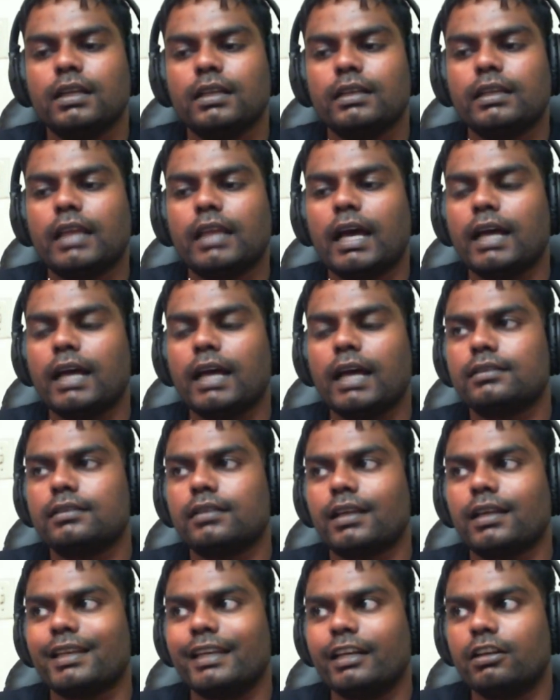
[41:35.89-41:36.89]
not
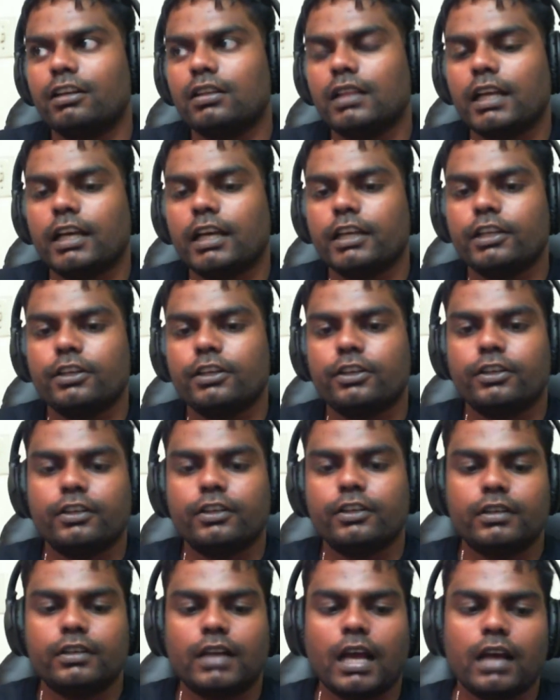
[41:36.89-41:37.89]
an airline
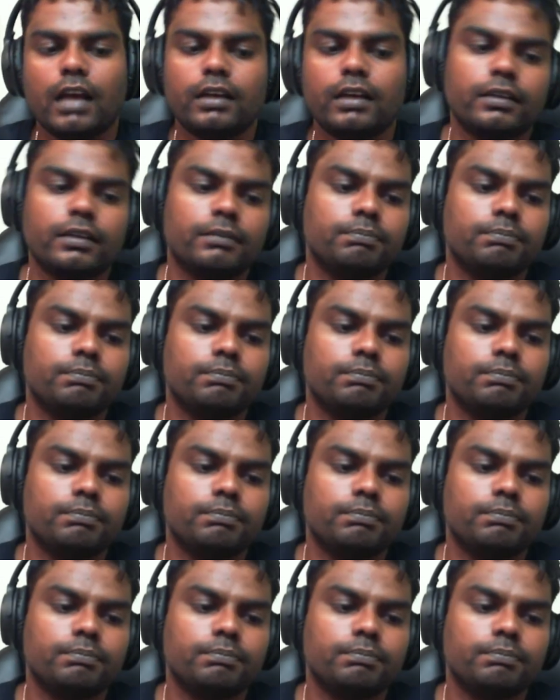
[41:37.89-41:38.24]
or not a